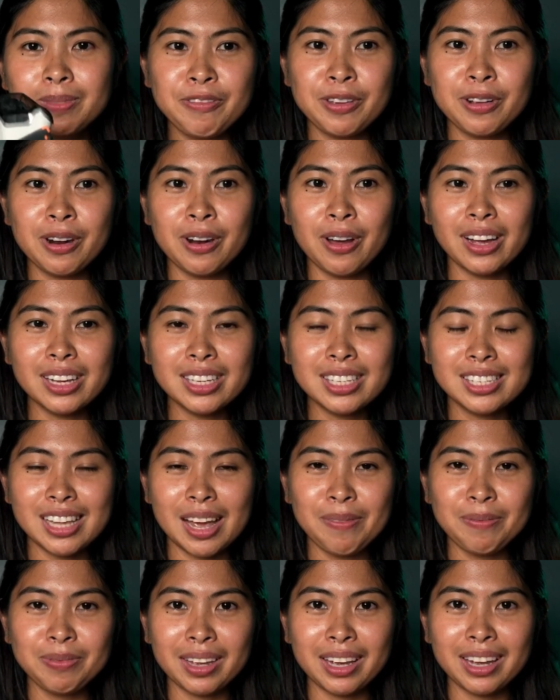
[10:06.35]
If you lost
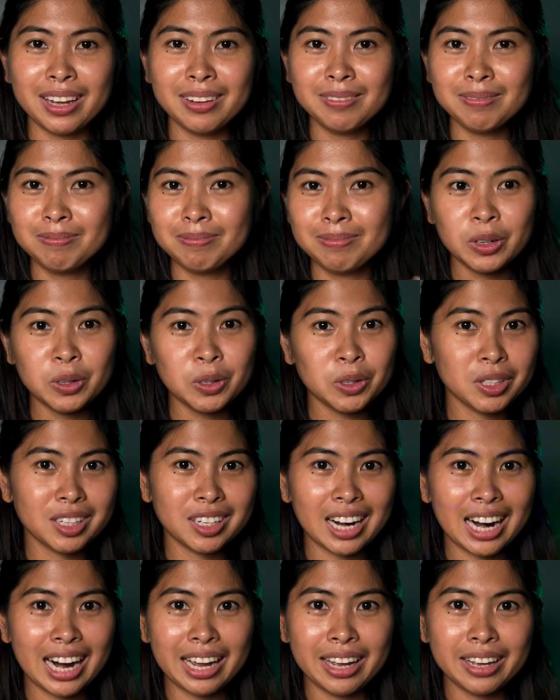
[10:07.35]
something, don't
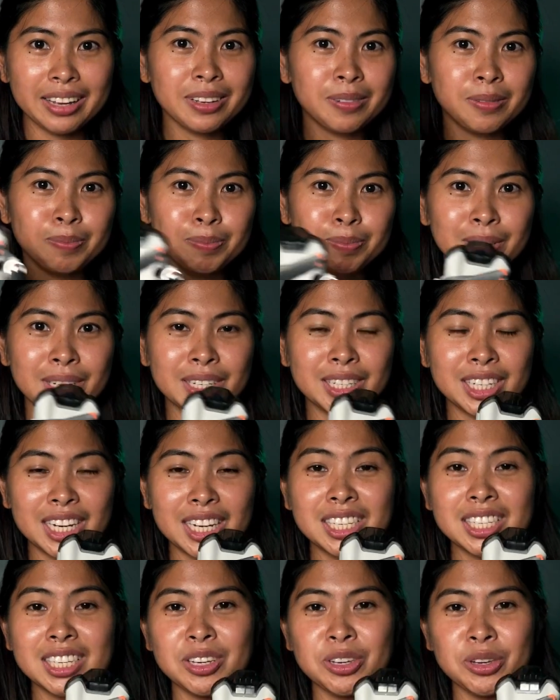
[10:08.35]
cry.
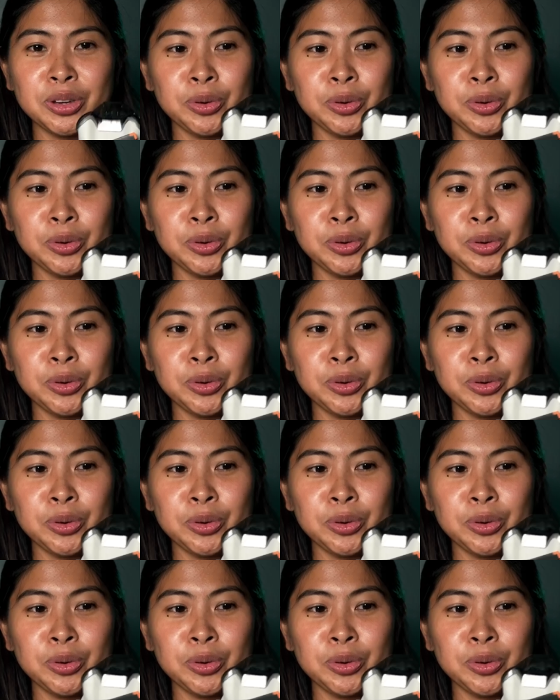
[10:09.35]
Purchase a